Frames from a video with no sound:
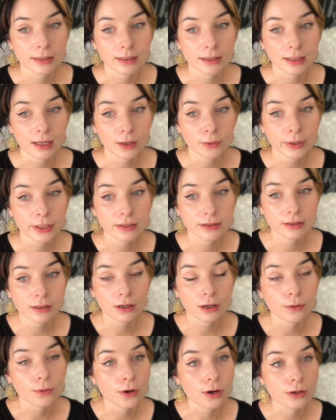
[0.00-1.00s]
allow it to
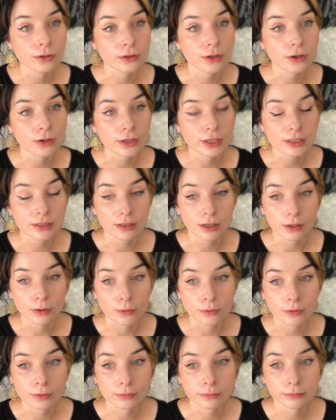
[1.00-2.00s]
go on its
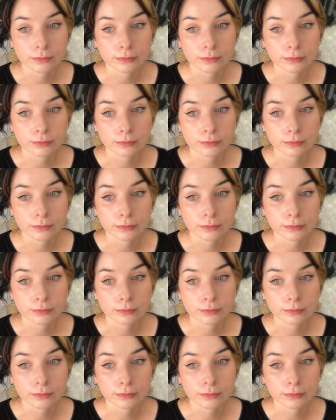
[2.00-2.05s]
own.